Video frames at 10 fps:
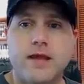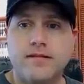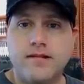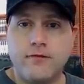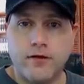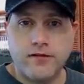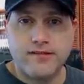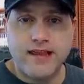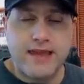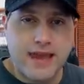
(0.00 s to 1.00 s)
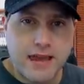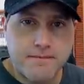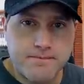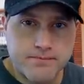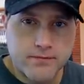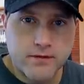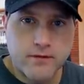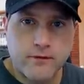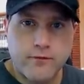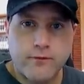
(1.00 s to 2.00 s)
See, first they came
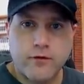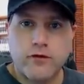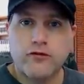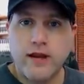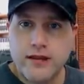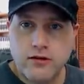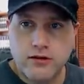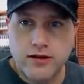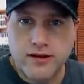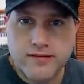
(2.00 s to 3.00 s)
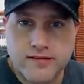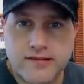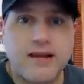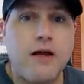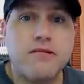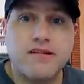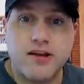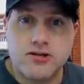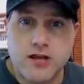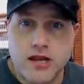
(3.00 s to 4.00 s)
for the trade unionists, and I was
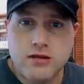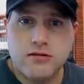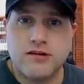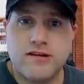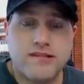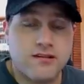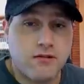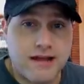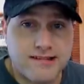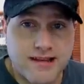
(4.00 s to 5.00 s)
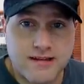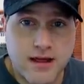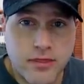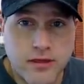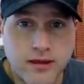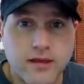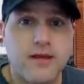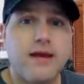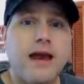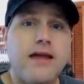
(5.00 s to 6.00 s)
not a trade unionist, so I said nothing.
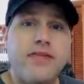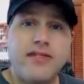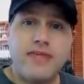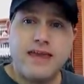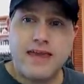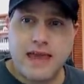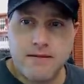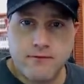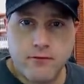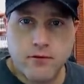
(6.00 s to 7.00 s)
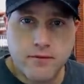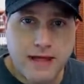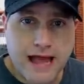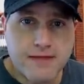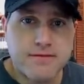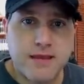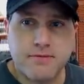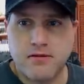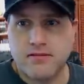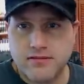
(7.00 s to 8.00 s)
And then they came for the black
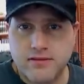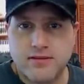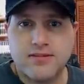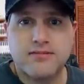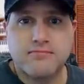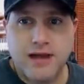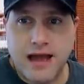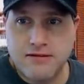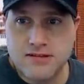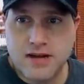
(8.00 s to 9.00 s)
people. I was